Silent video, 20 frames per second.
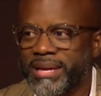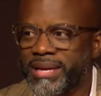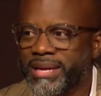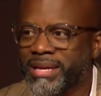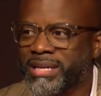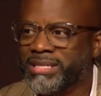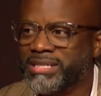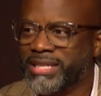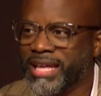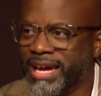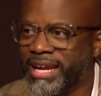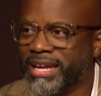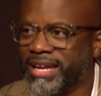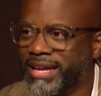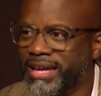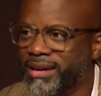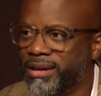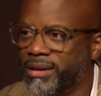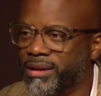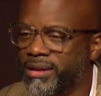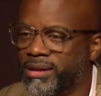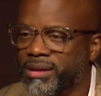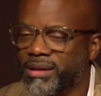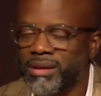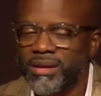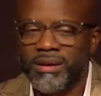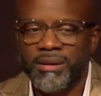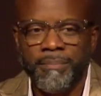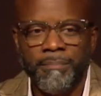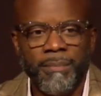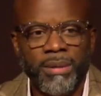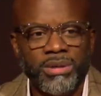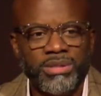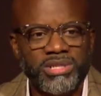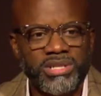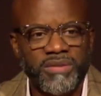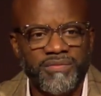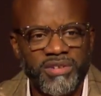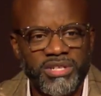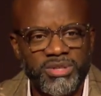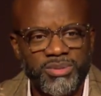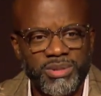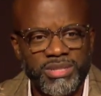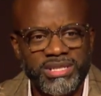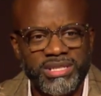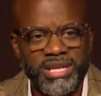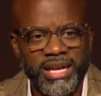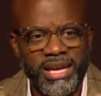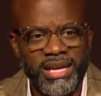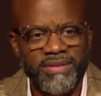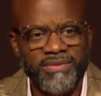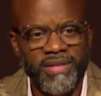is that most of us would say